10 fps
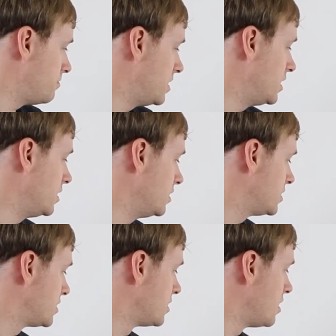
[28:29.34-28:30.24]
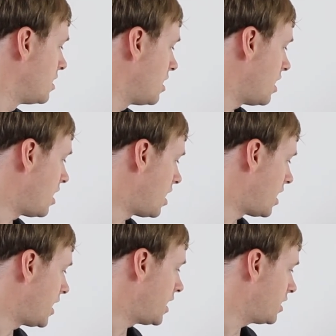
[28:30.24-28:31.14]
means
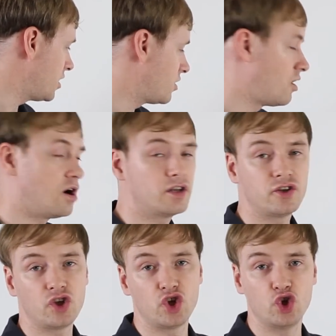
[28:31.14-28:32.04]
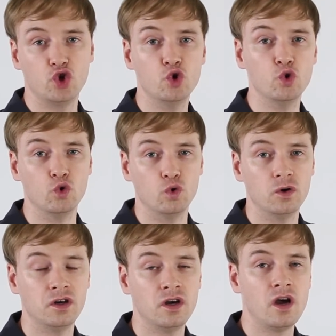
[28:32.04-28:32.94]
I got you.
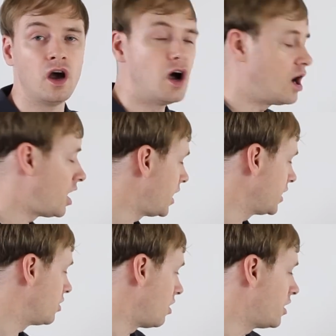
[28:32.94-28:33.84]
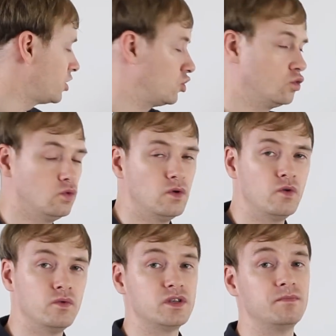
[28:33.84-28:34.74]
I got you,
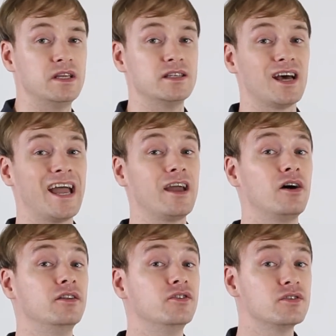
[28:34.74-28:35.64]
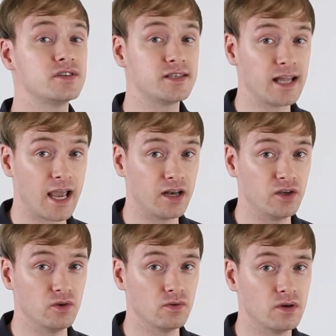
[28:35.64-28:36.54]
which means I understand
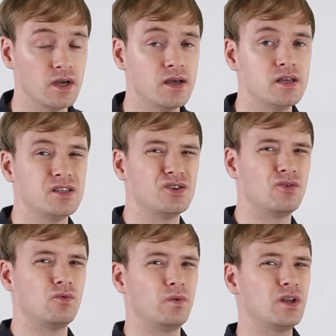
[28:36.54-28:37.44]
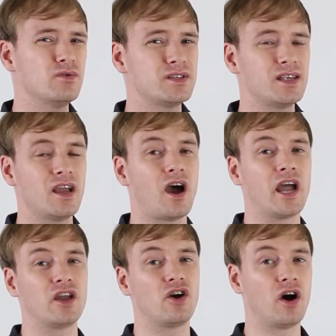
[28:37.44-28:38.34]
you. So we don't say I
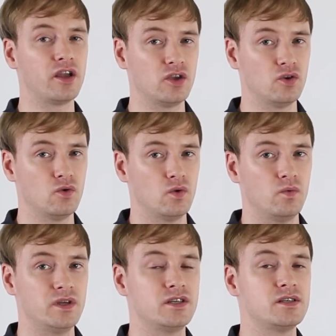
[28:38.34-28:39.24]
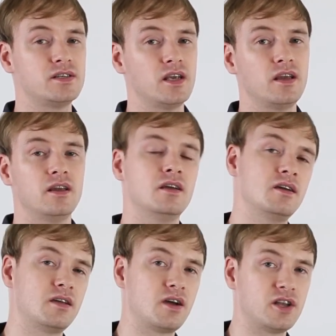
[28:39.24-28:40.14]
got you. We just say
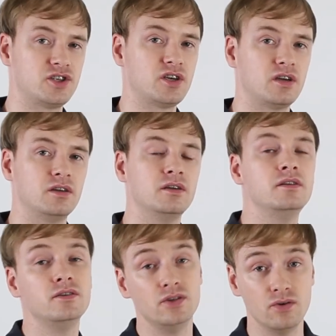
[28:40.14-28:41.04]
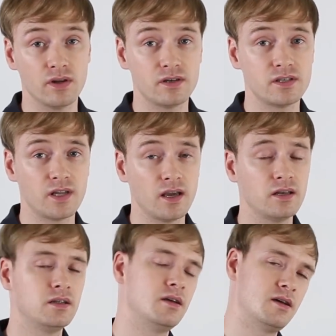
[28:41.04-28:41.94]
gotcha. Do you
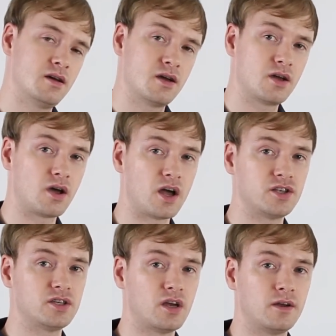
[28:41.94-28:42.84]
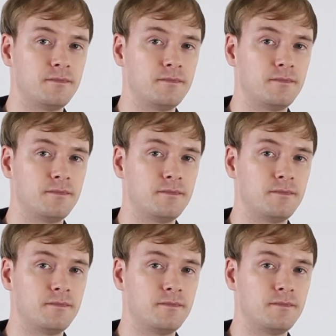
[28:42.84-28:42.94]
understand? Gotcha.